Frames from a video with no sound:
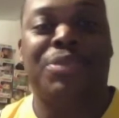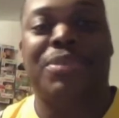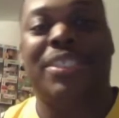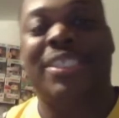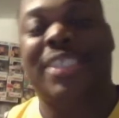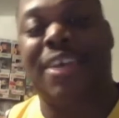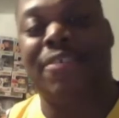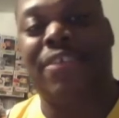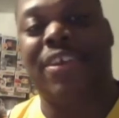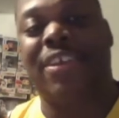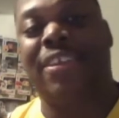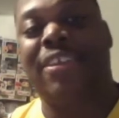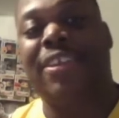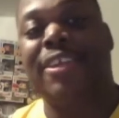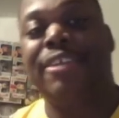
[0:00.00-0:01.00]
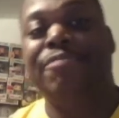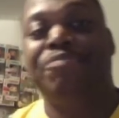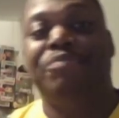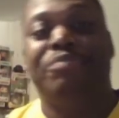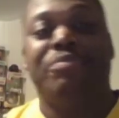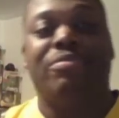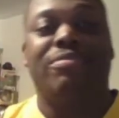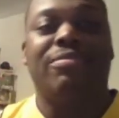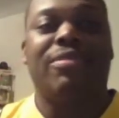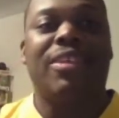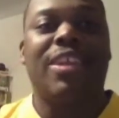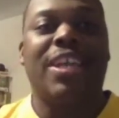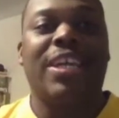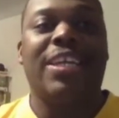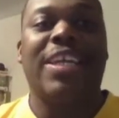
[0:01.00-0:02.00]
27th,
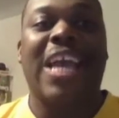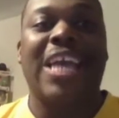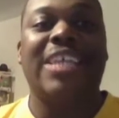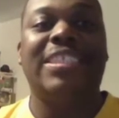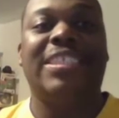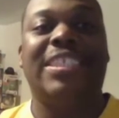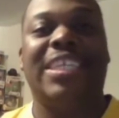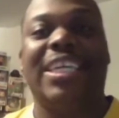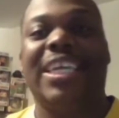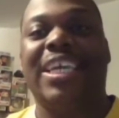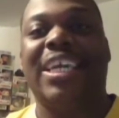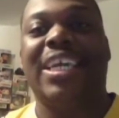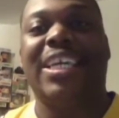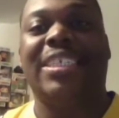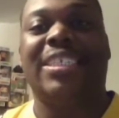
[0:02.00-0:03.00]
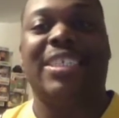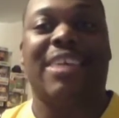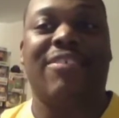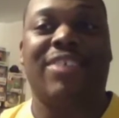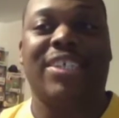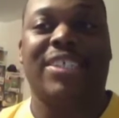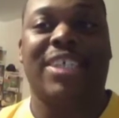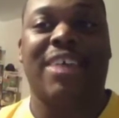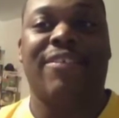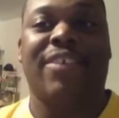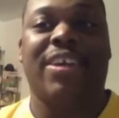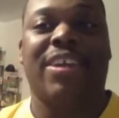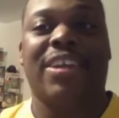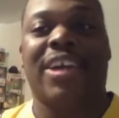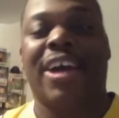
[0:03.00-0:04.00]

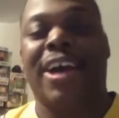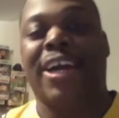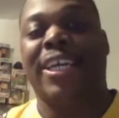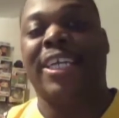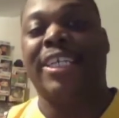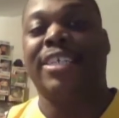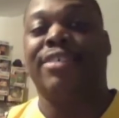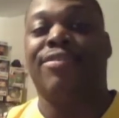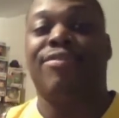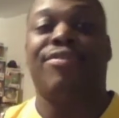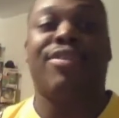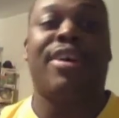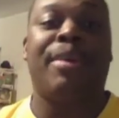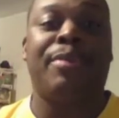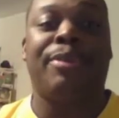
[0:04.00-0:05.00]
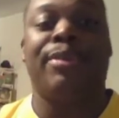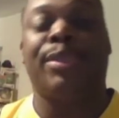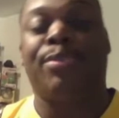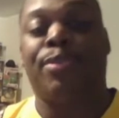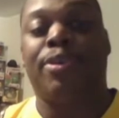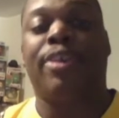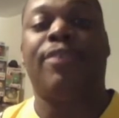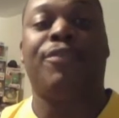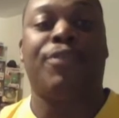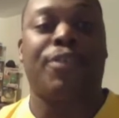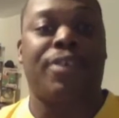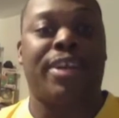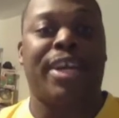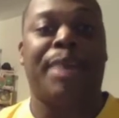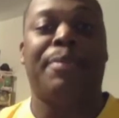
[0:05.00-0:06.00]
1977. He was born in
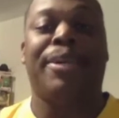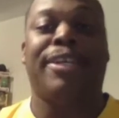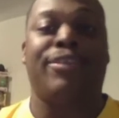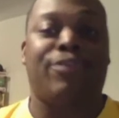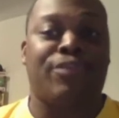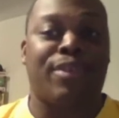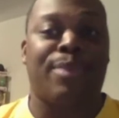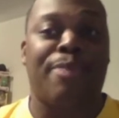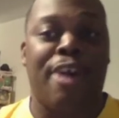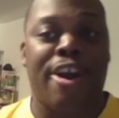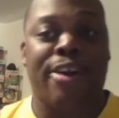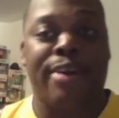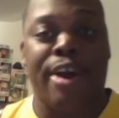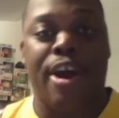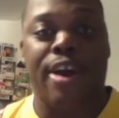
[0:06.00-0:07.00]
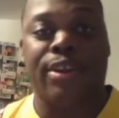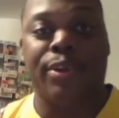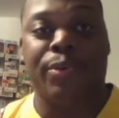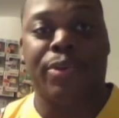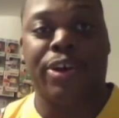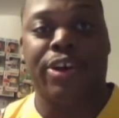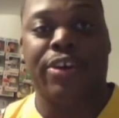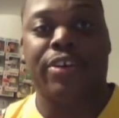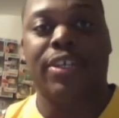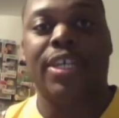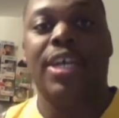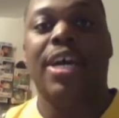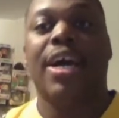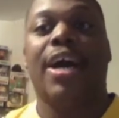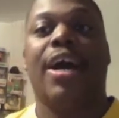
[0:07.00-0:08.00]
Florida, but he's from Harlem World.
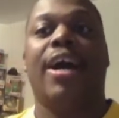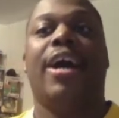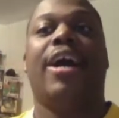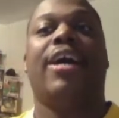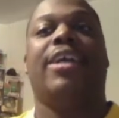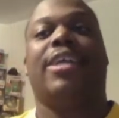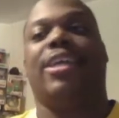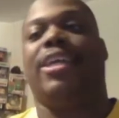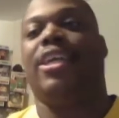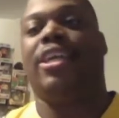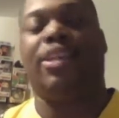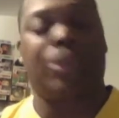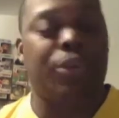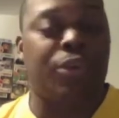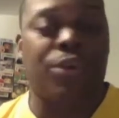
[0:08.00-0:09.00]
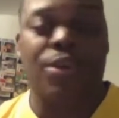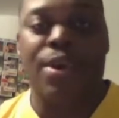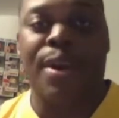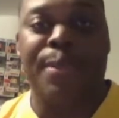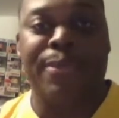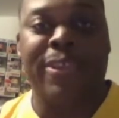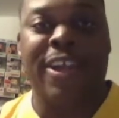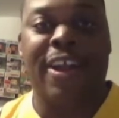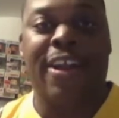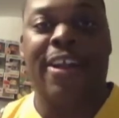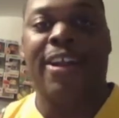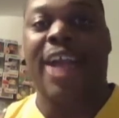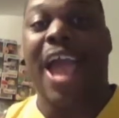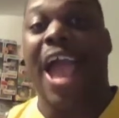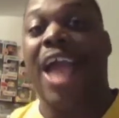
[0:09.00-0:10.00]
He grew up
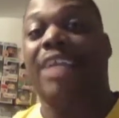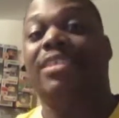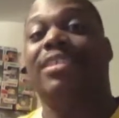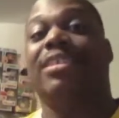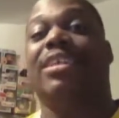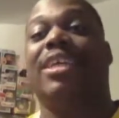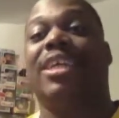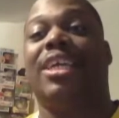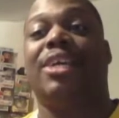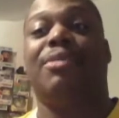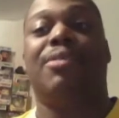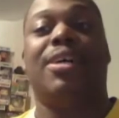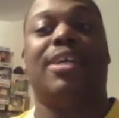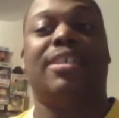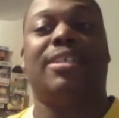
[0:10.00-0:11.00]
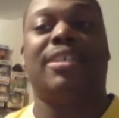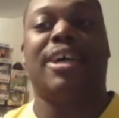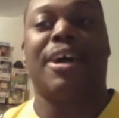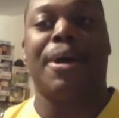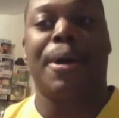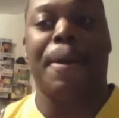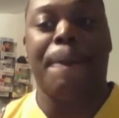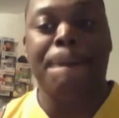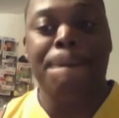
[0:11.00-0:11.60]
there. Actually, he grew